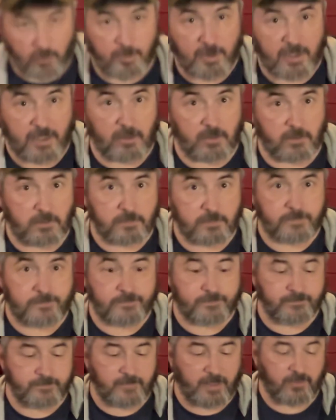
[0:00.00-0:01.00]
panel.
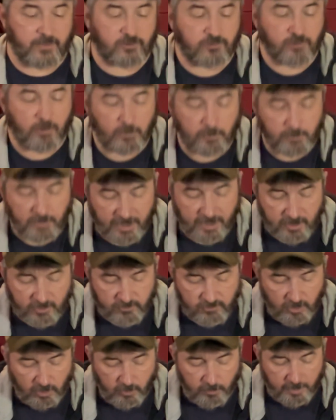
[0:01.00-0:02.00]
Now the trick with my
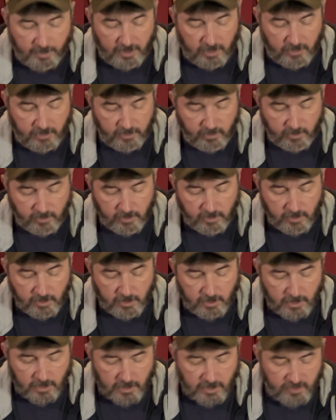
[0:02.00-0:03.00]
annunciator panel here
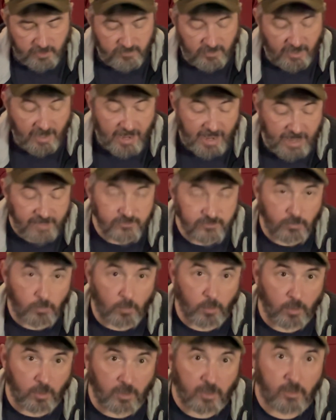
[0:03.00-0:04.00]
is it had to
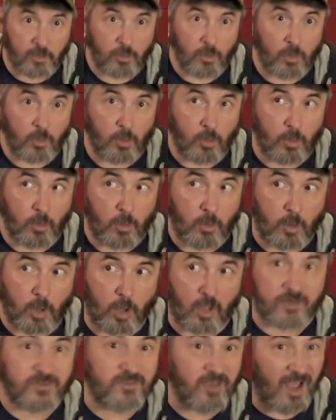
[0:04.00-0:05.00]
work
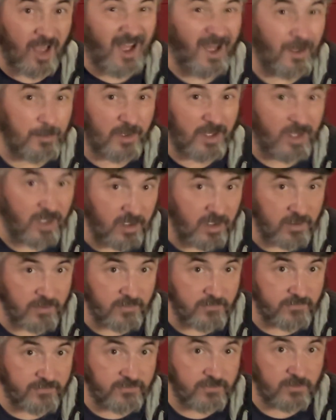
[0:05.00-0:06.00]
on top
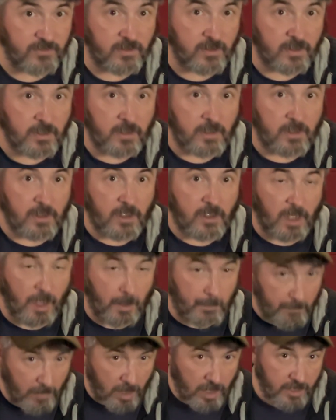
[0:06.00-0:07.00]
of
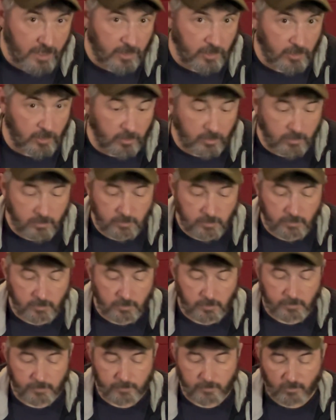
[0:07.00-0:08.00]
a monitor,
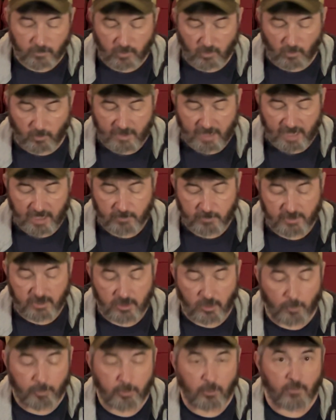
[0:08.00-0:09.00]
so it had to be
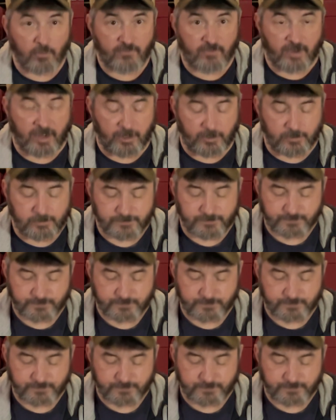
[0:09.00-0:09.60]
low profile.